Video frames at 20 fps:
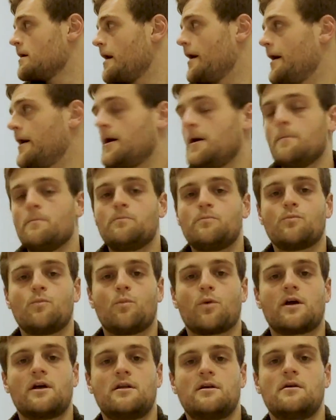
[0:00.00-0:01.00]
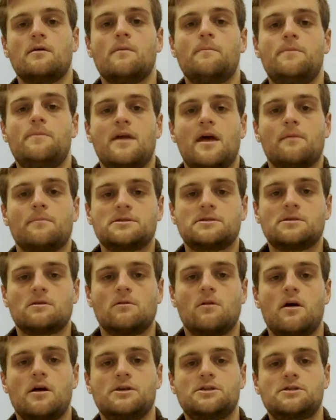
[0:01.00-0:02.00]
Um, we're going to be able to
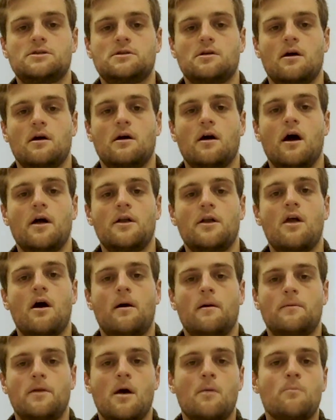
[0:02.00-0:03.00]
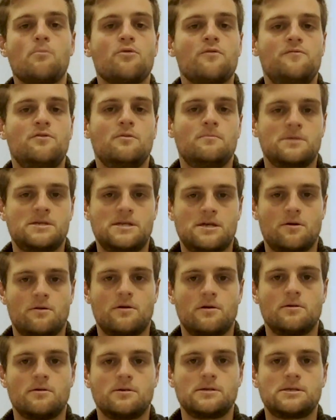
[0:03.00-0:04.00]
launch uh, a number of new
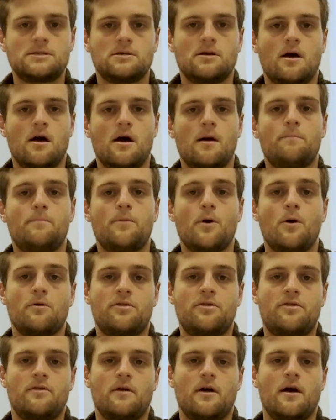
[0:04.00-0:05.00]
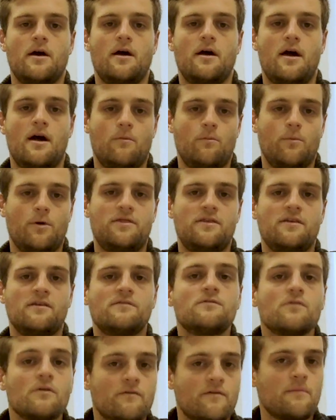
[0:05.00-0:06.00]
materials, uh, both uh, with
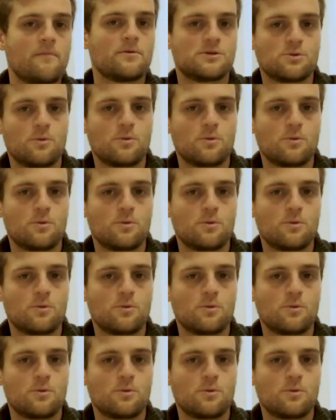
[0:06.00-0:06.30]
this November